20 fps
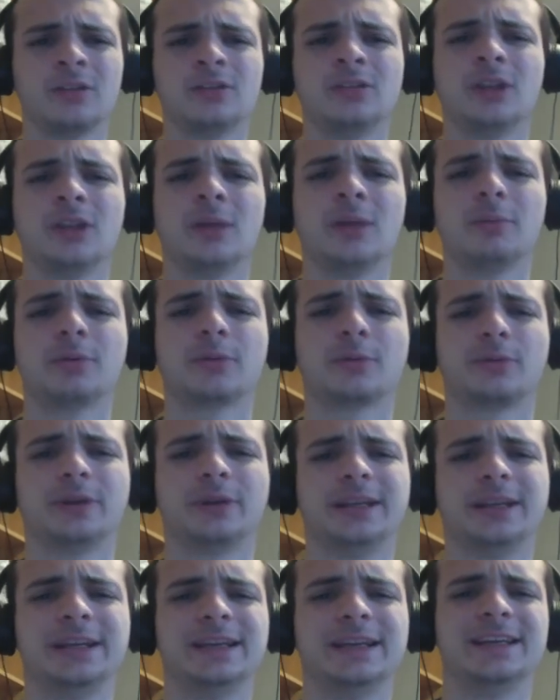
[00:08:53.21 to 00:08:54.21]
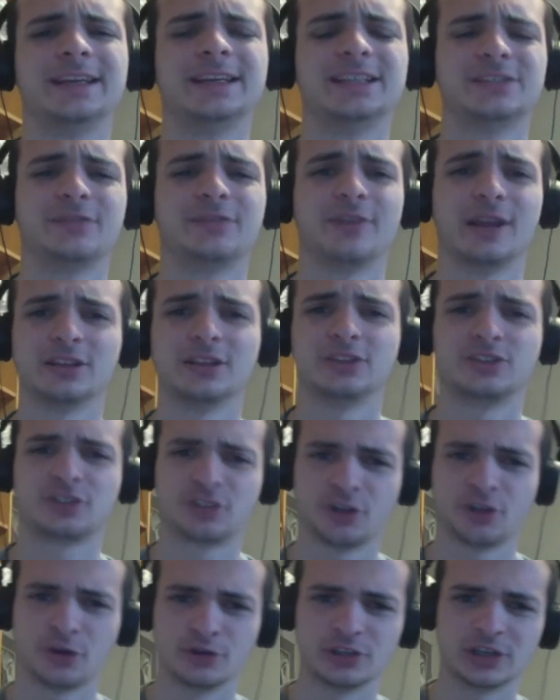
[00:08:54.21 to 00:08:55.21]
Number 3 is Velen's
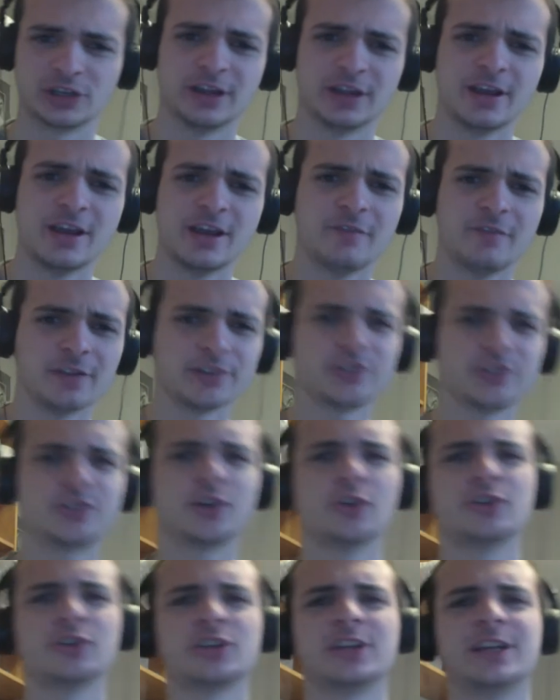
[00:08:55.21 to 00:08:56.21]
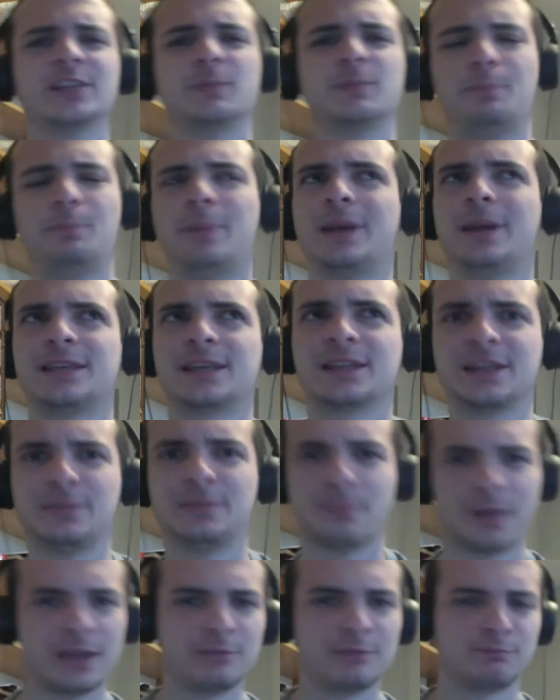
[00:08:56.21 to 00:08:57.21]
Chosen. Velen's Chosen has basically
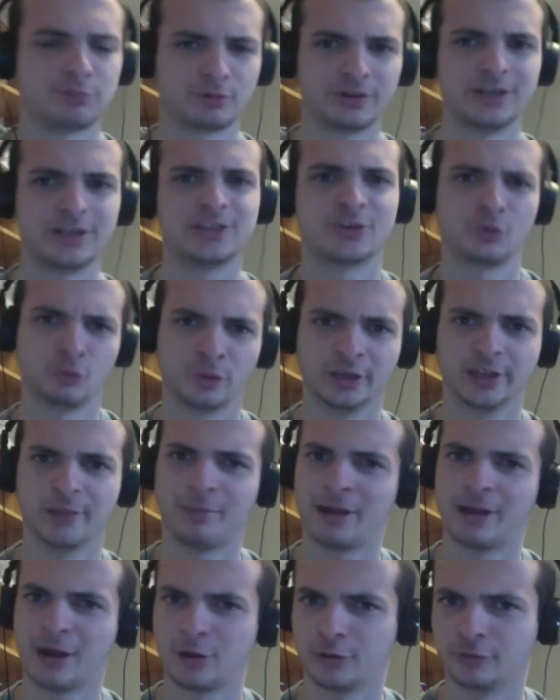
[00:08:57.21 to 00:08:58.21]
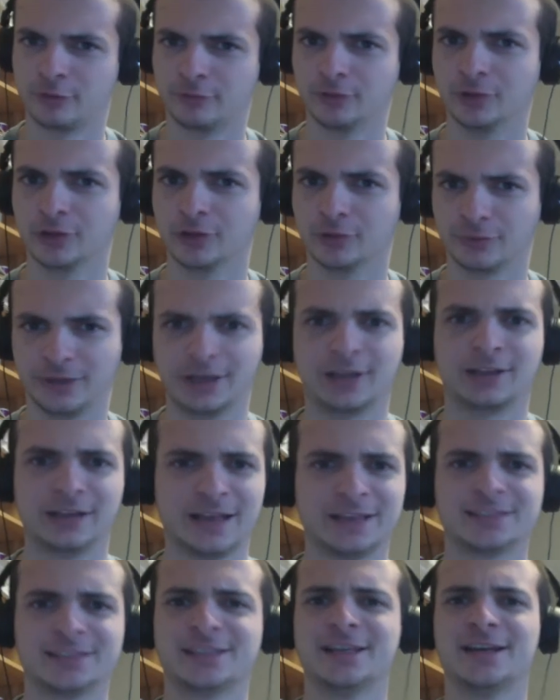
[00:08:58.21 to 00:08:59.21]
made Priest a really powerful Arena
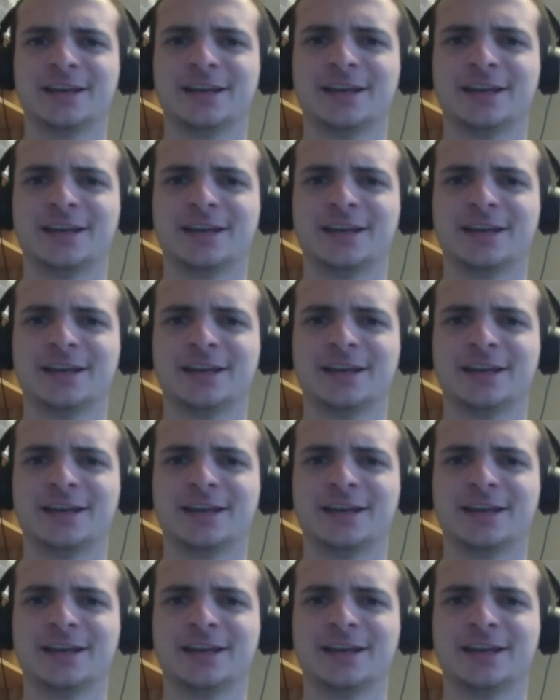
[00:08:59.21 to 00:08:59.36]
class.